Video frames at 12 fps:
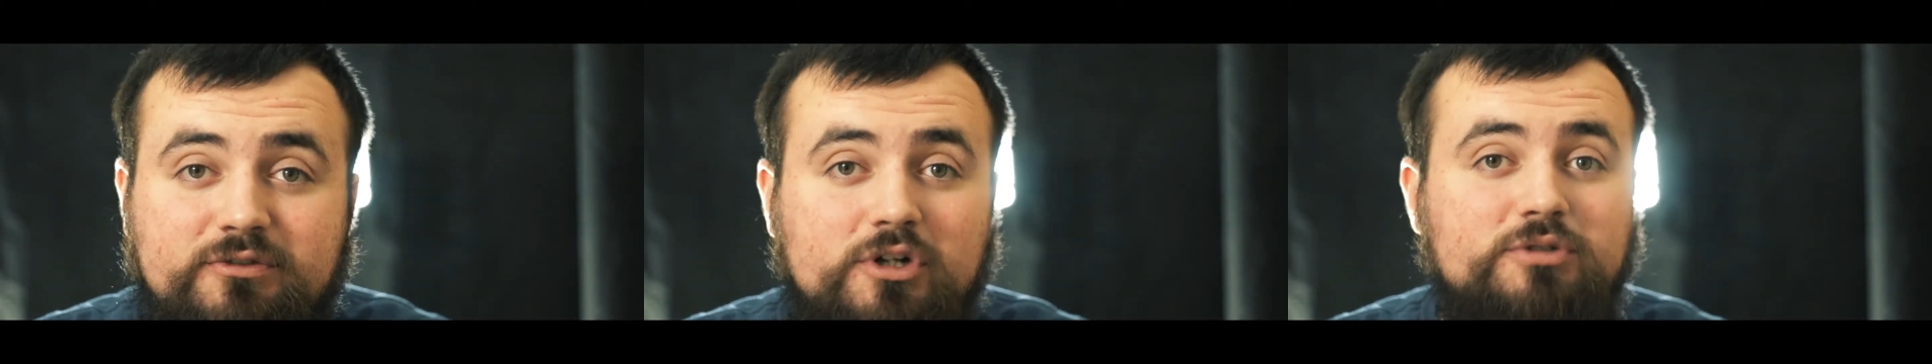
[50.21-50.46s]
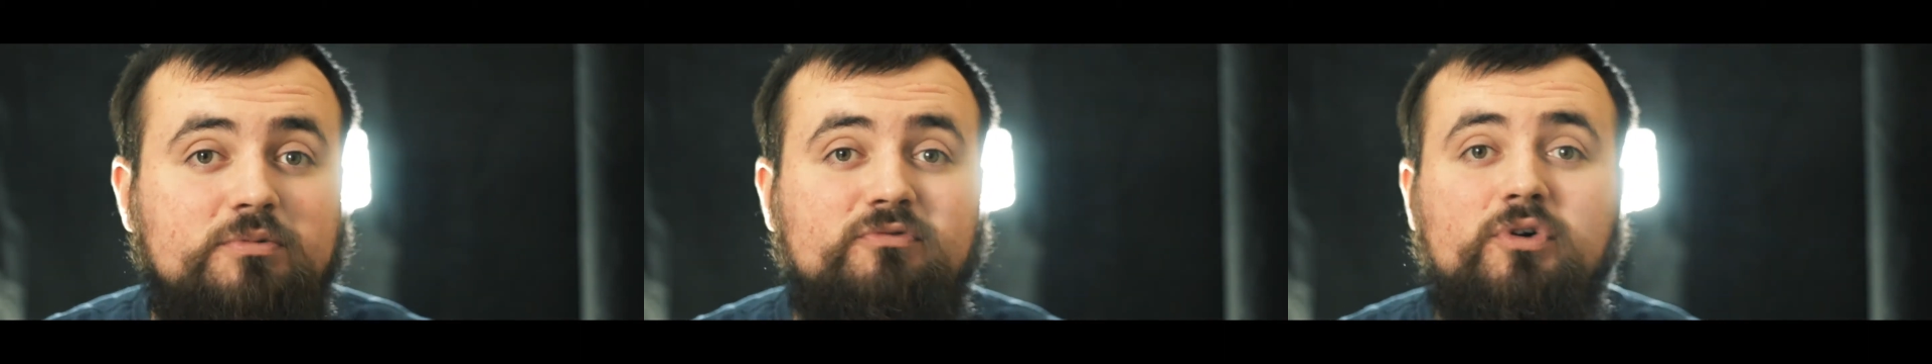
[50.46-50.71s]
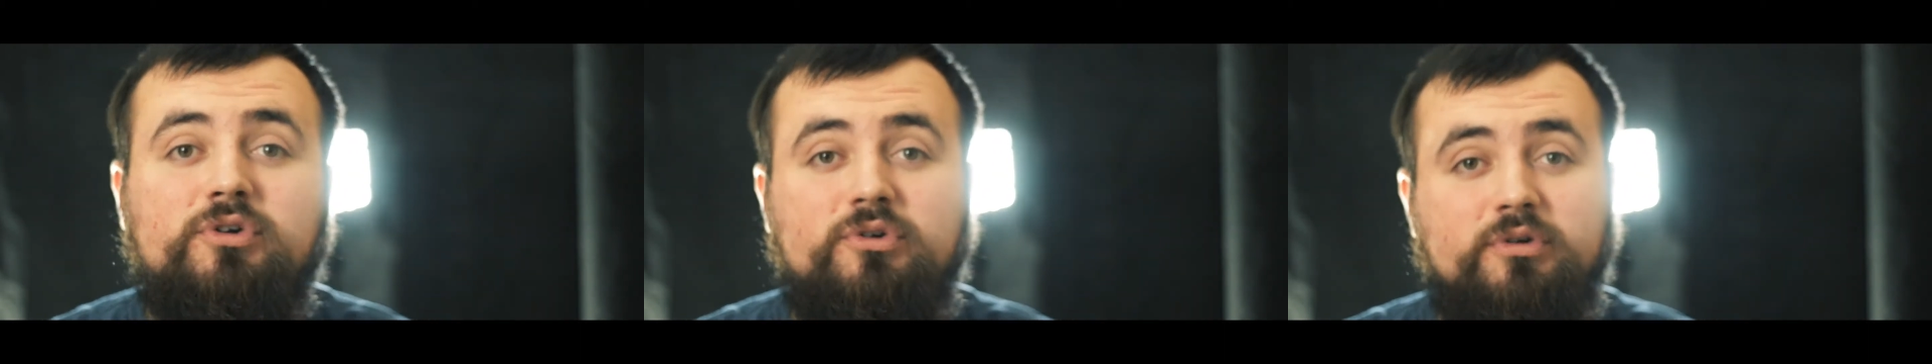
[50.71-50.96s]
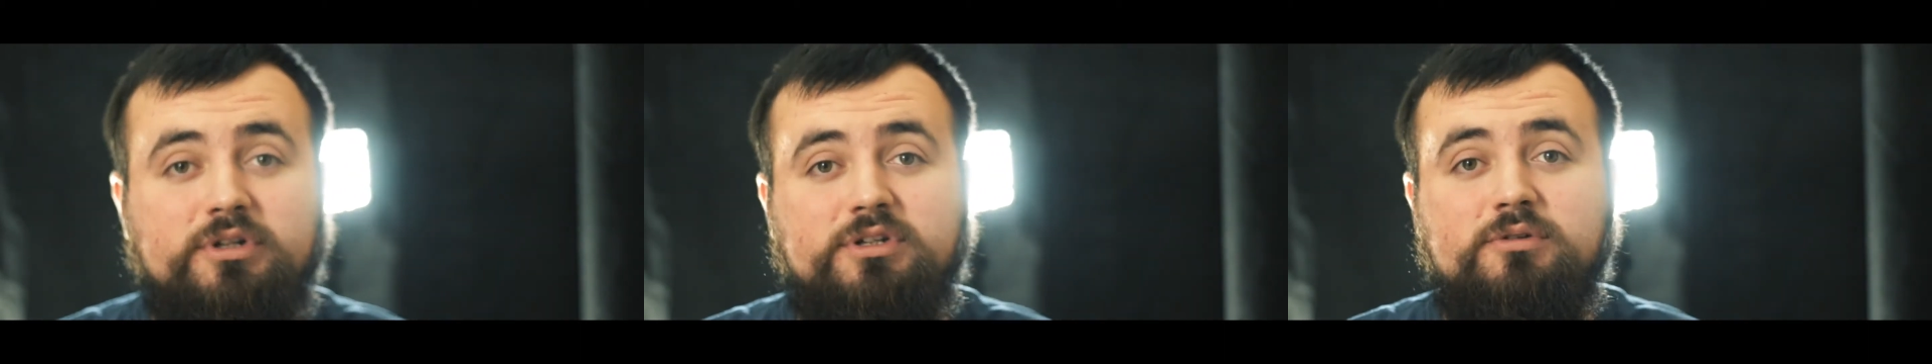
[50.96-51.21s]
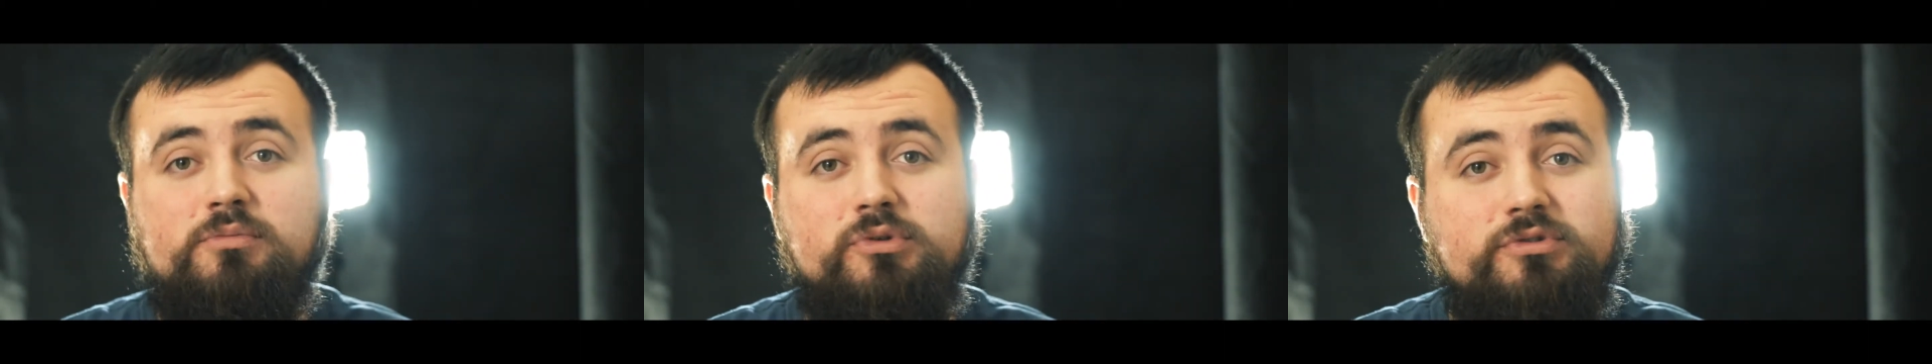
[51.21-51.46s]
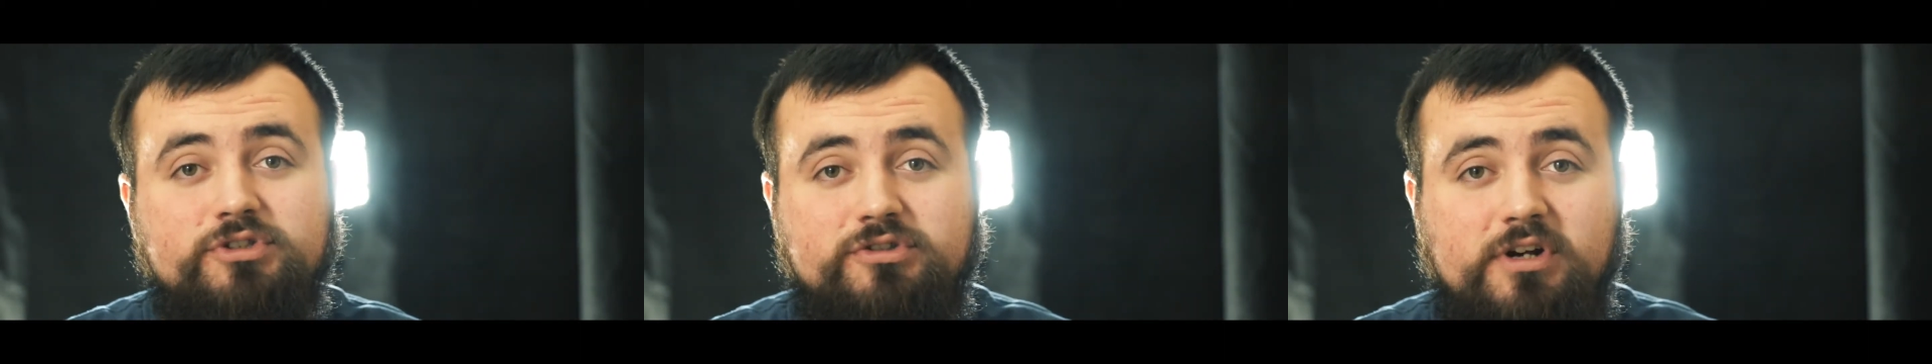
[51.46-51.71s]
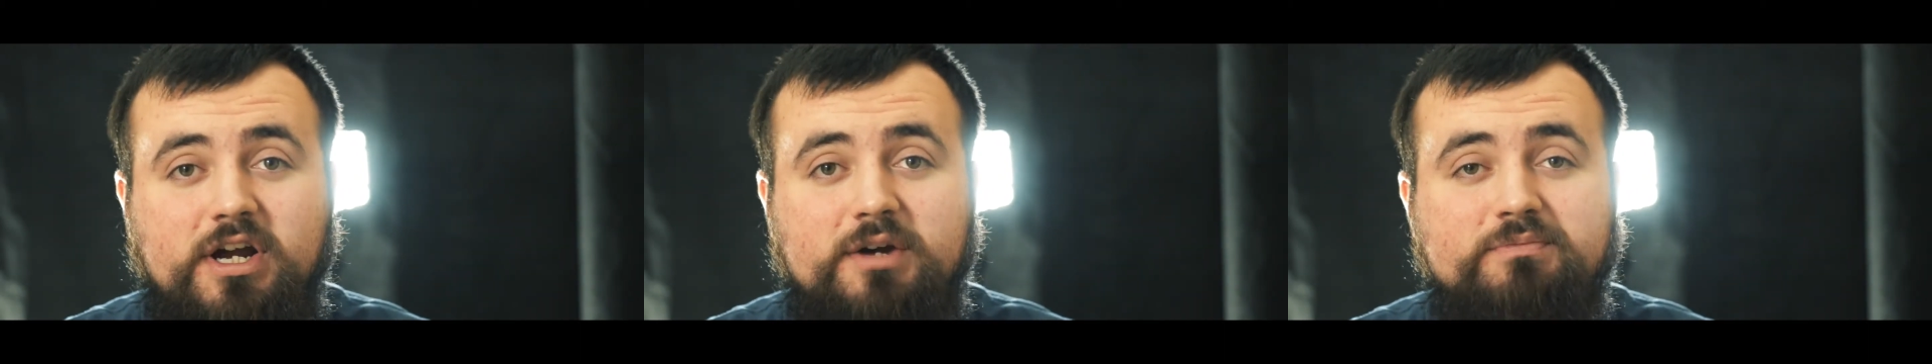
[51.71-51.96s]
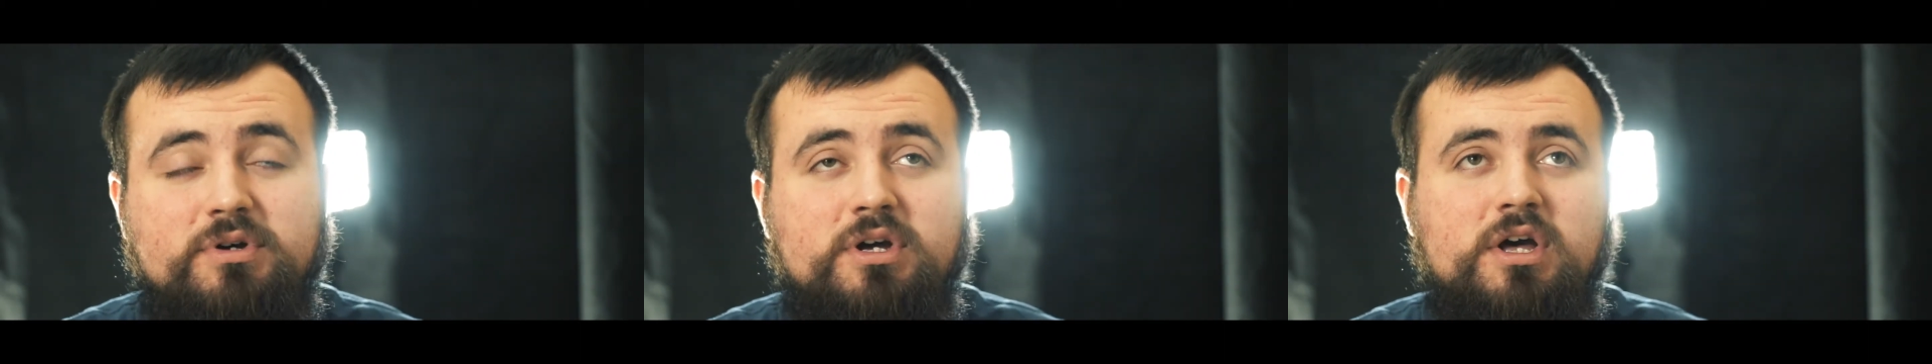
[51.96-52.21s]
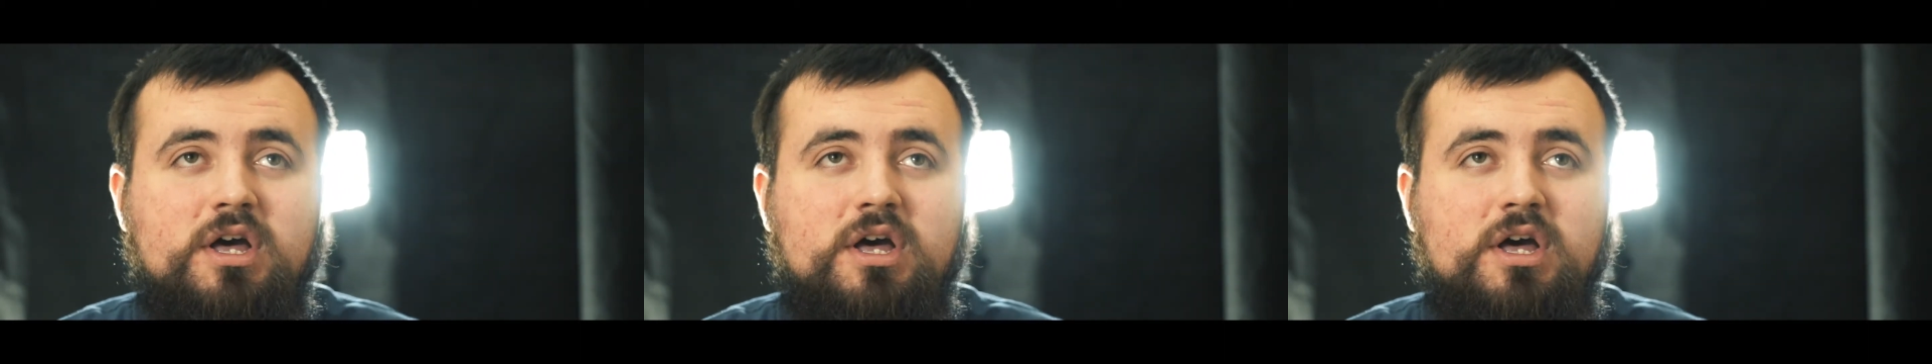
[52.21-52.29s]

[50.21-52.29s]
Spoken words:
first before going into Bootstrap.